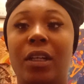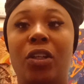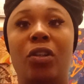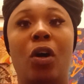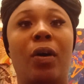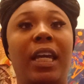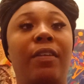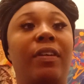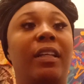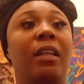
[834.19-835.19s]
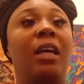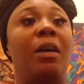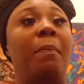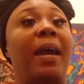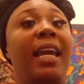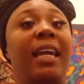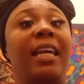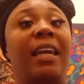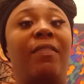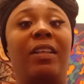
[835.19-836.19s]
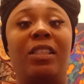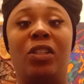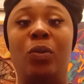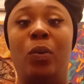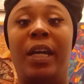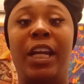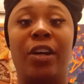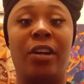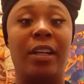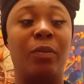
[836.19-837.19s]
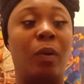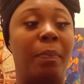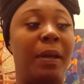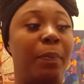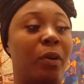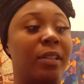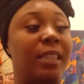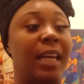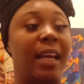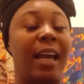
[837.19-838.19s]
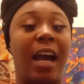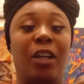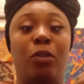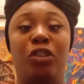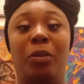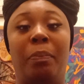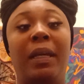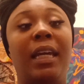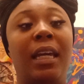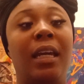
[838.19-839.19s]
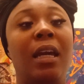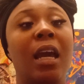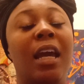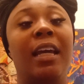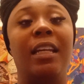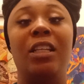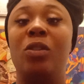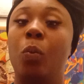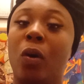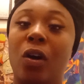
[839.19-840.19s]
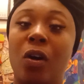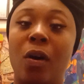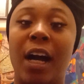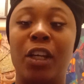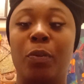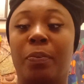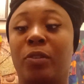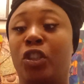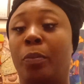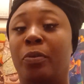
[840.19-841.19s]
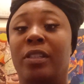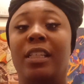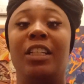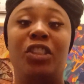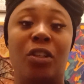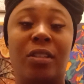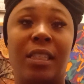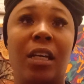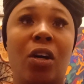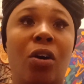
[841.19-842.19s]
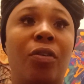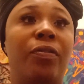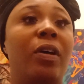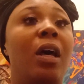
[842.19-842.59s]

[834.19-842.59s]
even may give into hearing what people are saying, how you should be in this world, how you should present yourself,